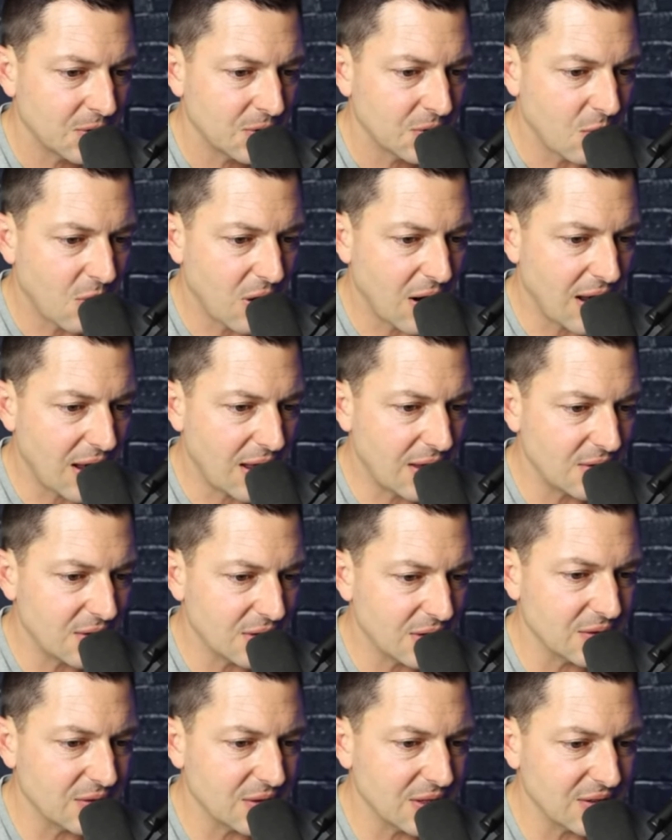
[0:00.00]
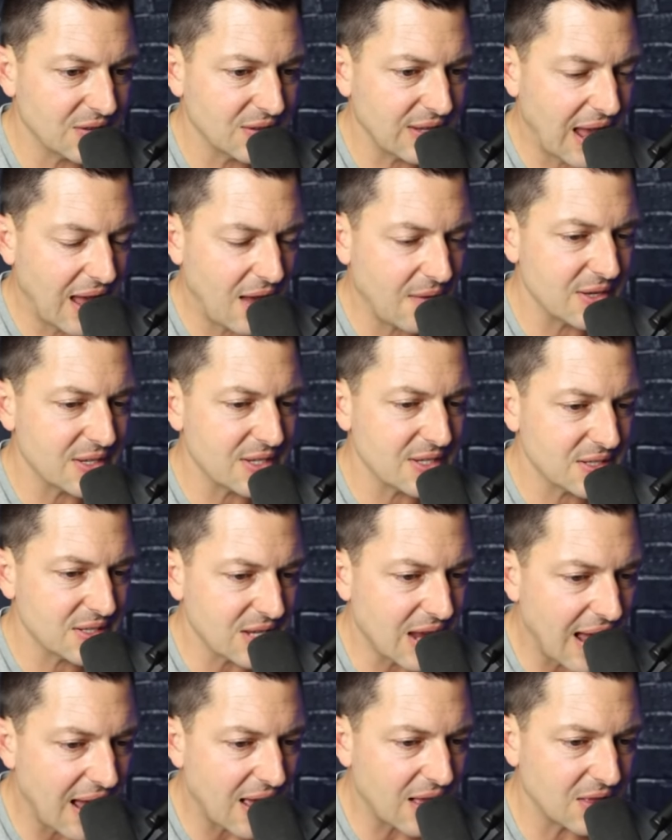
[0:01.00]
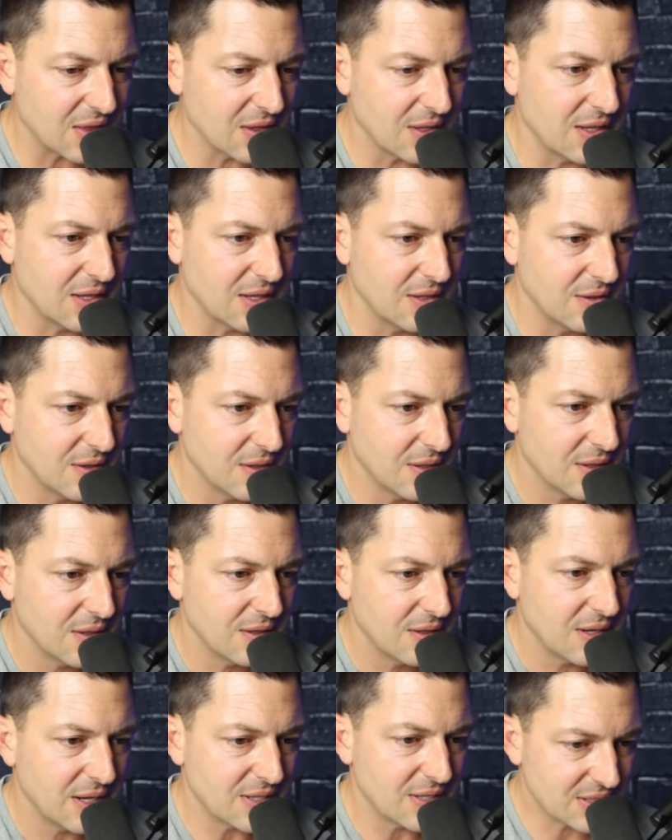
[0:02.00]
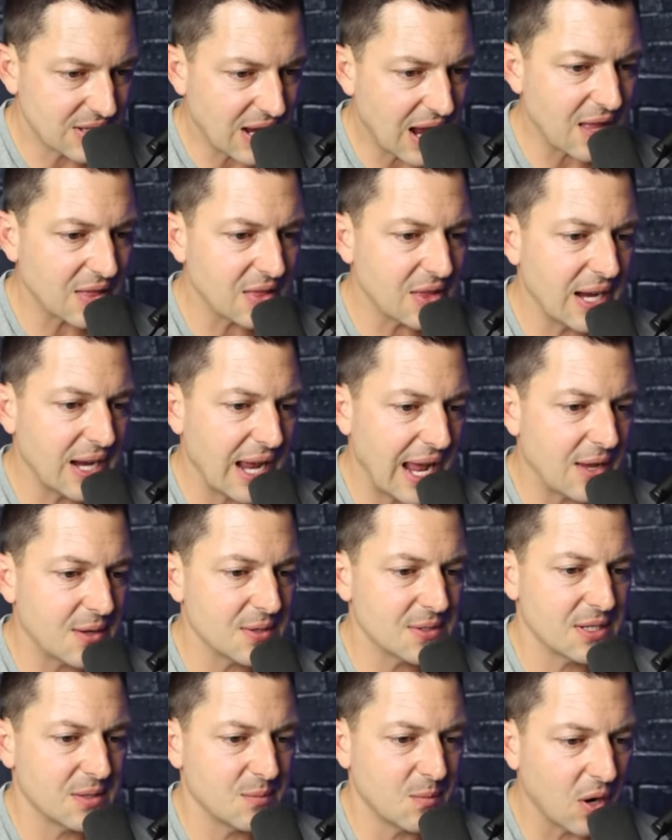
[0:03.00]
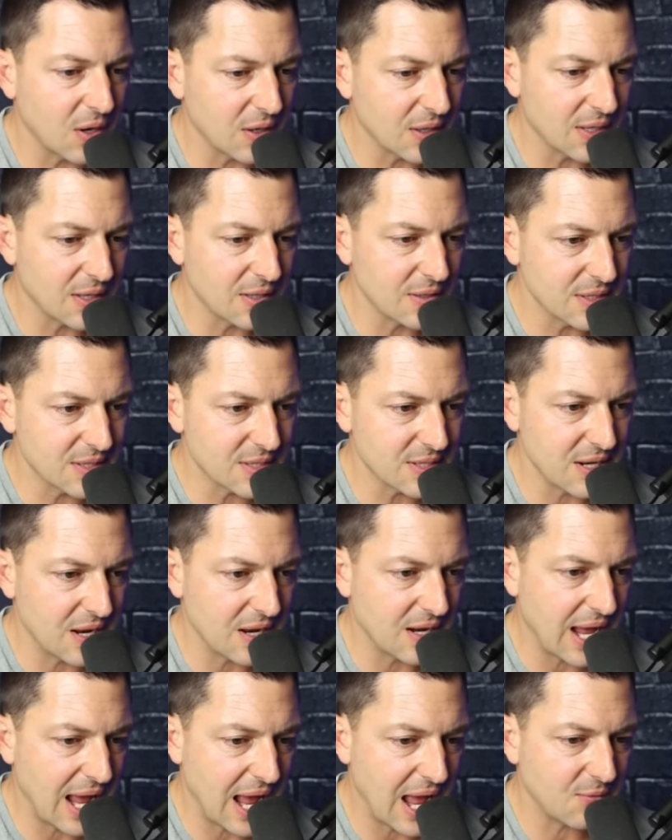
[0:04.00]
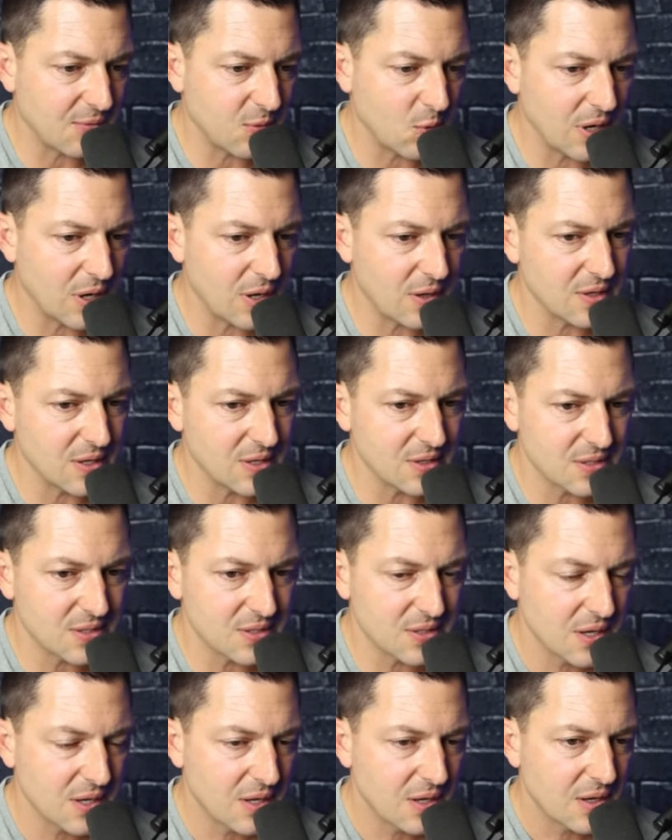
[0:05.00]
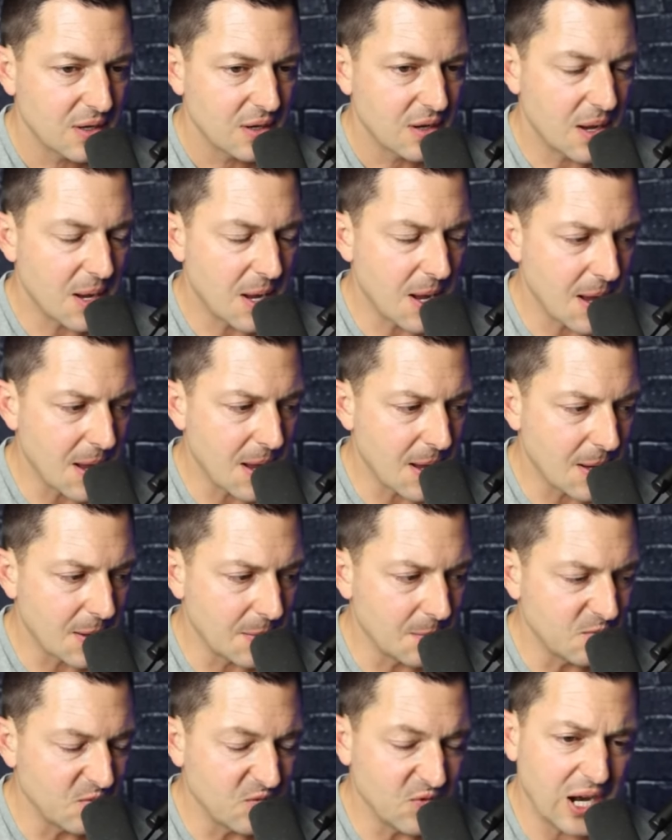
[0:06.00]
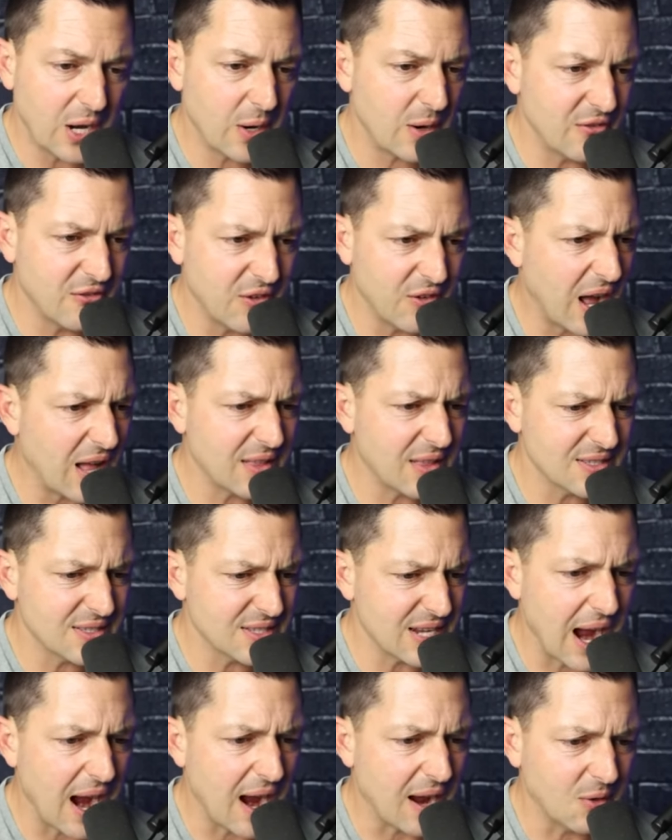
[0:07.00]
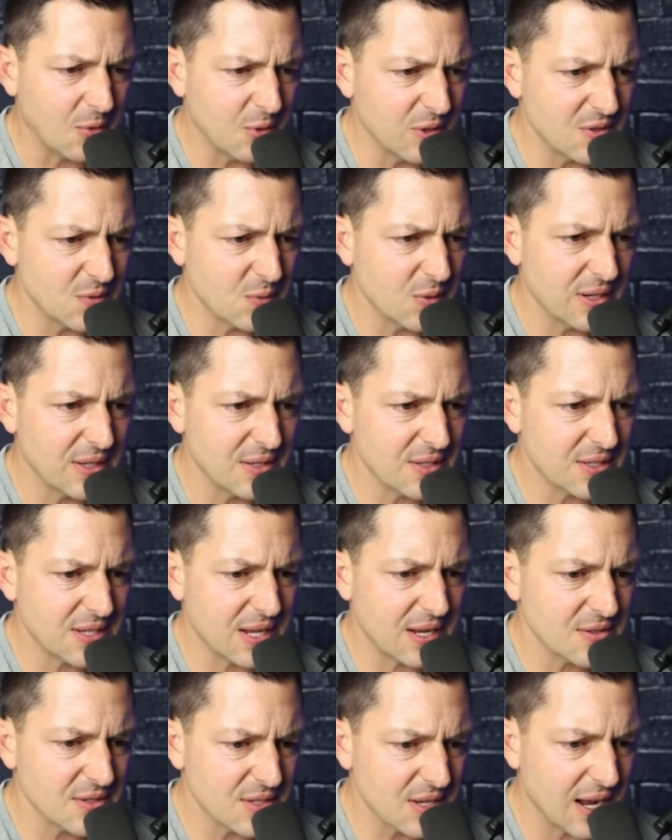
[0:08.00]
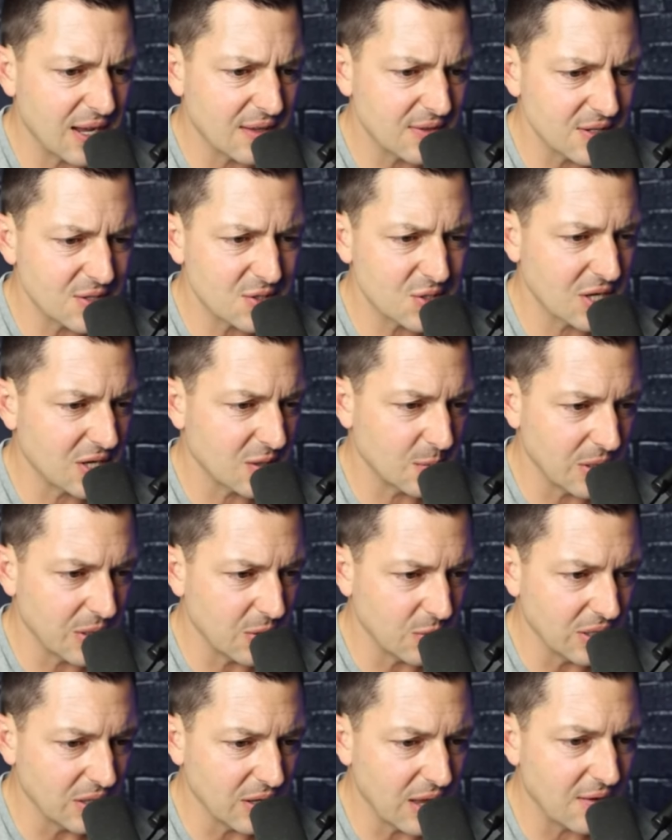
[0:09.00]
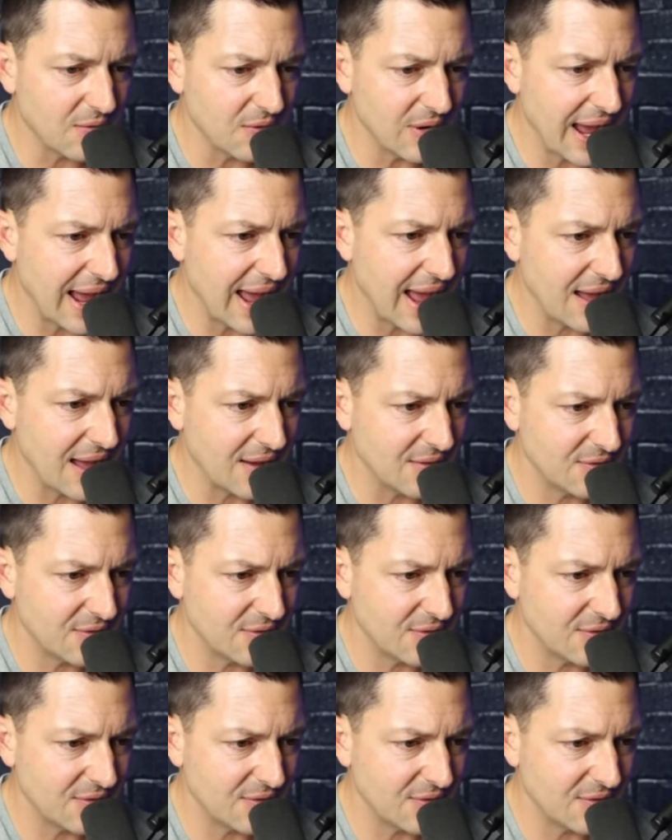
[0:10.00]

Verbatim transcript: Right? L let's have a solid, a solid housing market. Let's not have one that's um, very volatile. It's what it sounds like this gentleman would love to have.